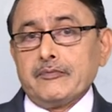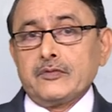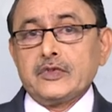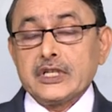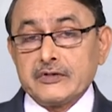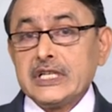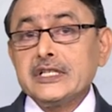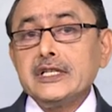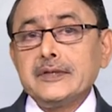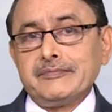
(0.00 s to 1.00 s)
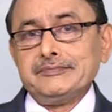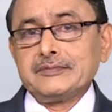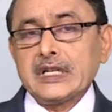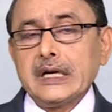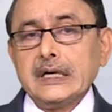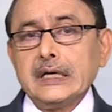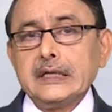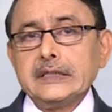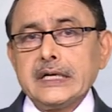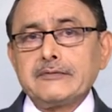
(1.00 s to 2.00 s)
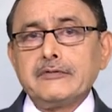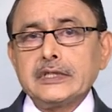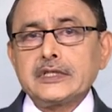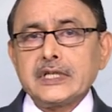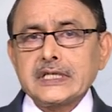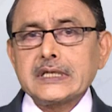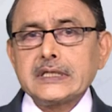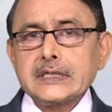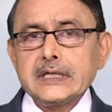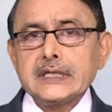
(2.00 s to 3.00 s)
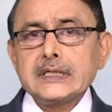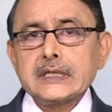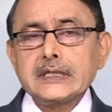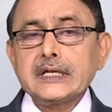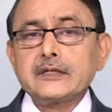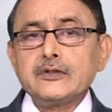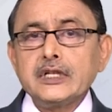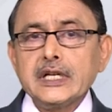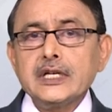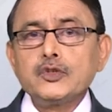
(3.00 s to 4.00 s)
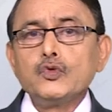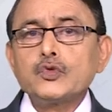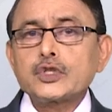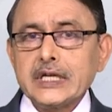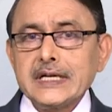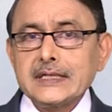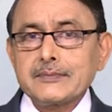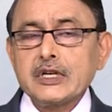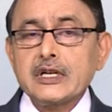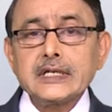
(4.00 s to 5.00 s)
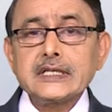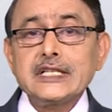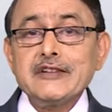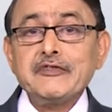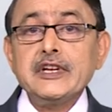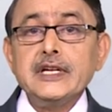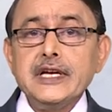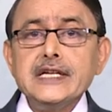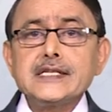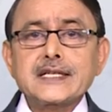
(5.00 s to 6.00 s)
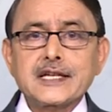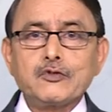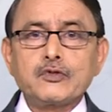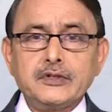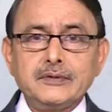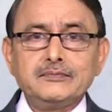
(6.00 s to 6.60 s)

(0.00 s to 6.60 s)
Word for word: The reason that was discussed is that they use tags because they feel insecure.